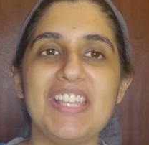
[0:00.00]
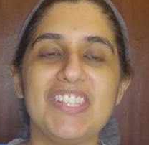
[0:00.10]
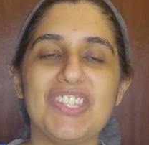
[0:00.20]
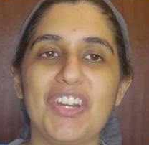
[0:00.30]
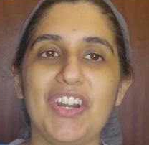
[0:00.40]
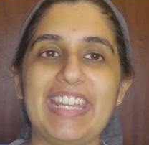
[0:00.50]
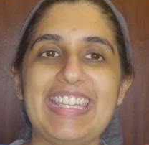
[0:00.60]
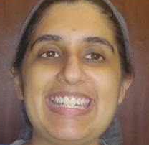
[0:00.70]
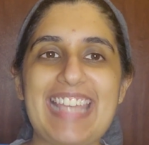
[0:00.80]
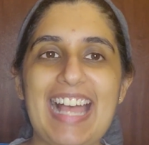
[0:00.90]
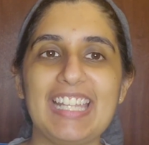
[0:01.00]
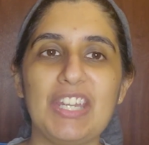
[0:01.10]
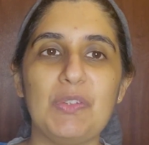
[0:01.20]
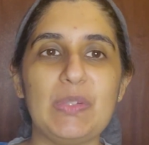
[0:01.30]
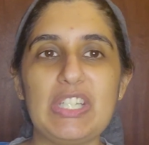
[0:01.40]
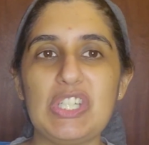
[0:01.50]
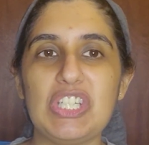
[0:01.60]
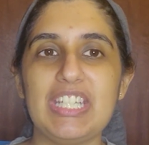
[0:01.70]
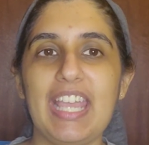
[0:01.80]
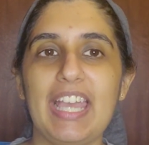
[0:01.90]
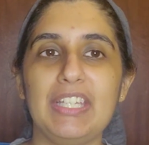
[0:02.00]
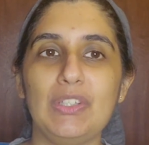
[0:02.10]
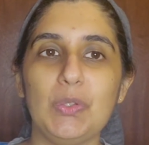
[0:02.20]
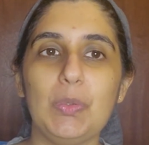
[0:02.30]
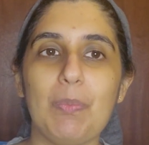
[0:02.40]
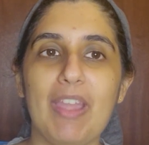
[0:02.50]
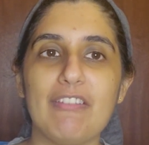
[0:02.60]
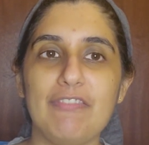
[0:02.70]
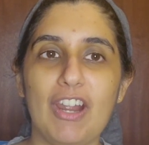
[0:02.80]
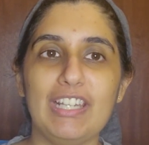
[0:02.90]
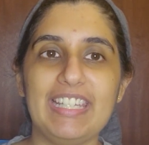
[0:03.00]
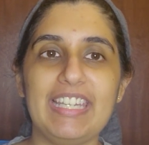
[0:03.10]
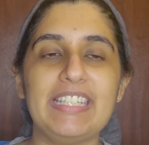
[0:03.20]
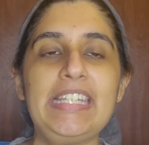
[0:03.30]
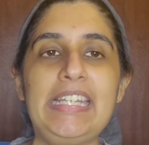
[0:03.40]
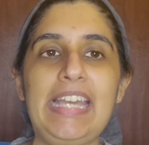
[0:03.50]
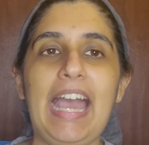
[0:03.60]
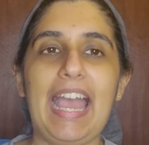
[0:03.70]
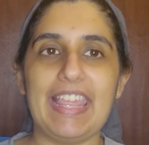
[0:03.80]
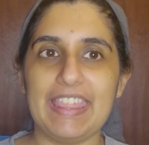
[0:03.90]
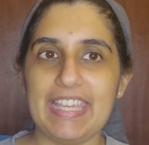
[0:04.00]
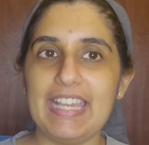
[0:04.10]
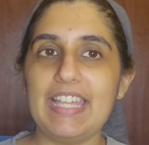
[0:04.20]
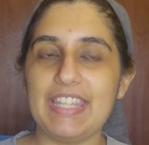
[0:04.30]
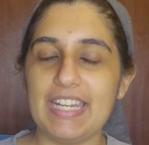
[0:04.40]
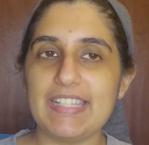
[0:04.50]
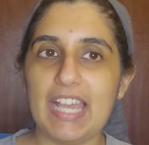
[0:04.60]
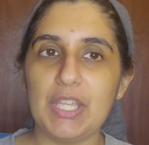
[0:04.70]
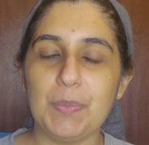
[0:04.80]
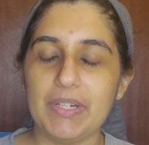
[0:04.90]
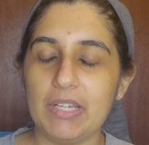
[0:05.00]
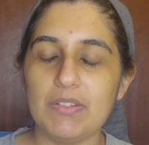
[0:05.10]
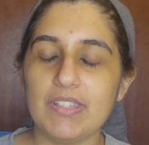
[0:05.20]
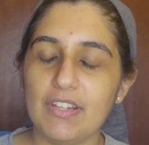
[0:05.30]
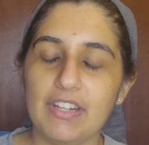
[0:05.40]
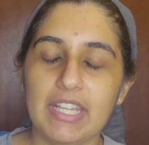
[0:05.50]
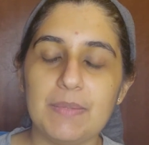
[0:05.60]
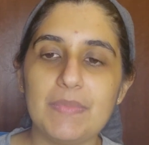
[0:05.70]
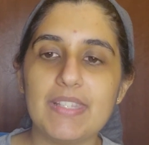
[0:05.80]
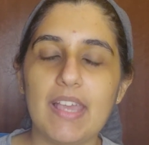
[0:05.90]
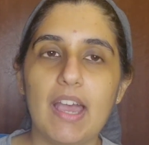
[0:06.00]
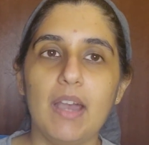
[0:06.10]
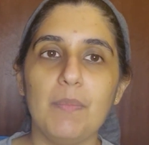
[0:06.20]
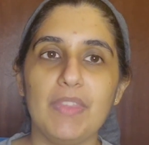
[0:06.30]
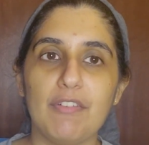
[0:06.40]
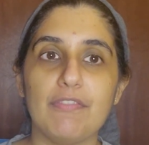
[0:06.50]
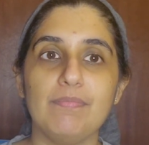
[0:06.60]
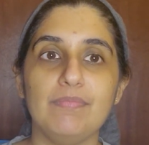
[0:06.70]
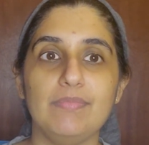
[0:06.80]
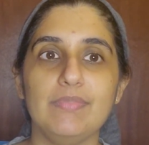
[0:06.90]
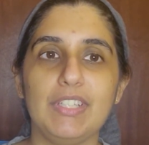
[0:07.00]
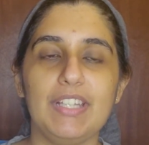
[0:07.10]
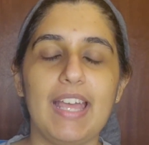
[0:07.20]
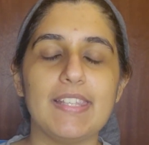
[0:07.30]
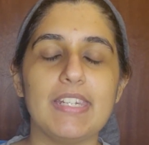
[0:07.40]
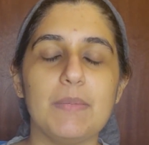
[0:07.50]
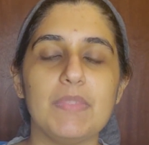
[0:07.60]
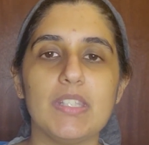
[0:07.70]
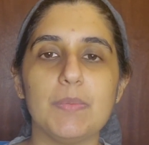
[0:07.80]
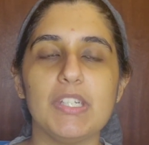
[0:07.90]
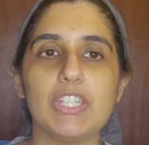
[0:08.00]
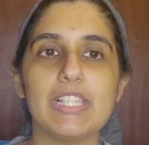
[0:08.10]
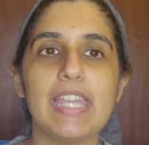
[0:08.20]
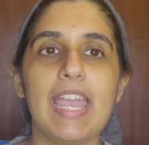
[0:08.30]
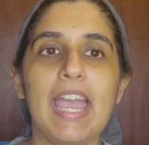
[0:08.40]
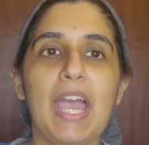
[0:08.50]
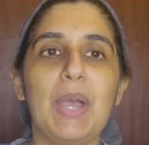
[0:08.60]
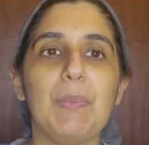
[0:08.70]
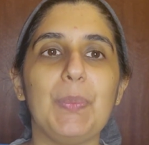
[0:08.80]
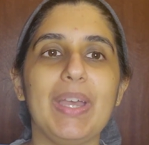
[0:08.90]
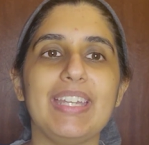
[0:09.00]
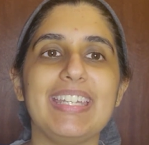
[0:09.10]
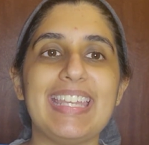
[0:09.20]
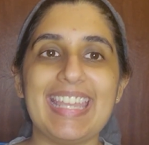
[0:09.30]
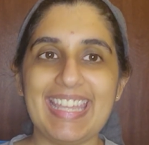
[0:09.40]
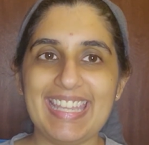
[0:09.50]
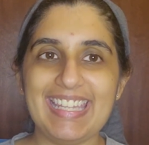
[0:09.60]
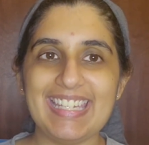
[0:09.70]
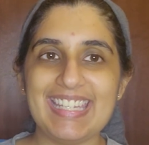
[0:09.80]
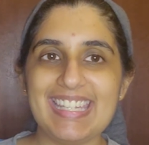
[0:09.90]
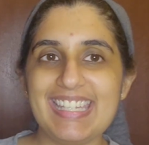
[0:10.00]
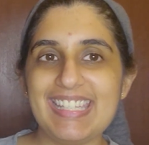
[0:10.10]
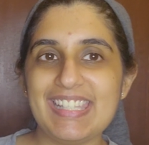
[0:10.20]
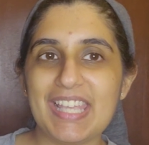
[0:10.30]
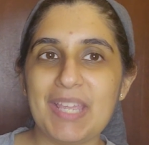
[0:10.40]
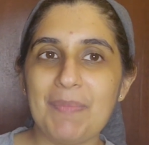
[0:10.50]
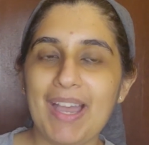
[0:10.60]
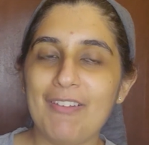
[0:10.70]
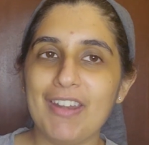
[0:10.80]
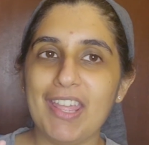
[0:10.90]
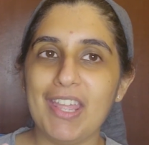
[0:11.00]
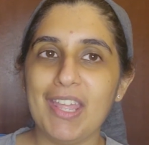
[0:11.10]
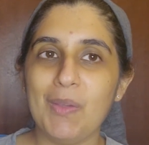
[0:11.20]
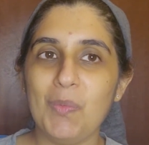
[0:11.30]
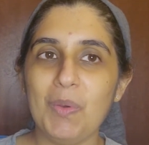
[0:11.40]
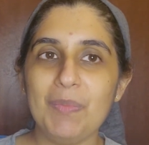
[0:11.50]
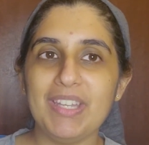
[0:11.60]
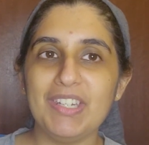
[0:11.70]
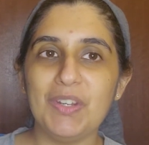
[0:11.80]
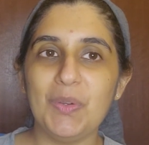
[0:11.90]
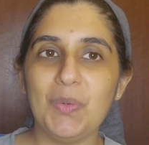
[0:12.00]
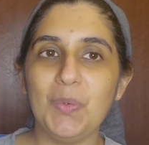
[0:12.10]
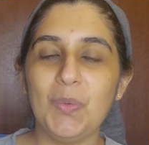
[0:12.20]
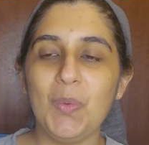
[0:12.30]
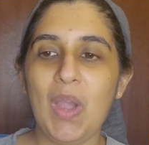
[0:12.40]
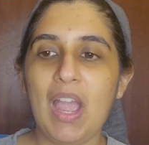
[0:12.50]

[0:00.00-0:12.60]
starring Italia Ricci and Luke McFarlane. I think that is how you pronounce their names, their last names especially. But it is about a woman who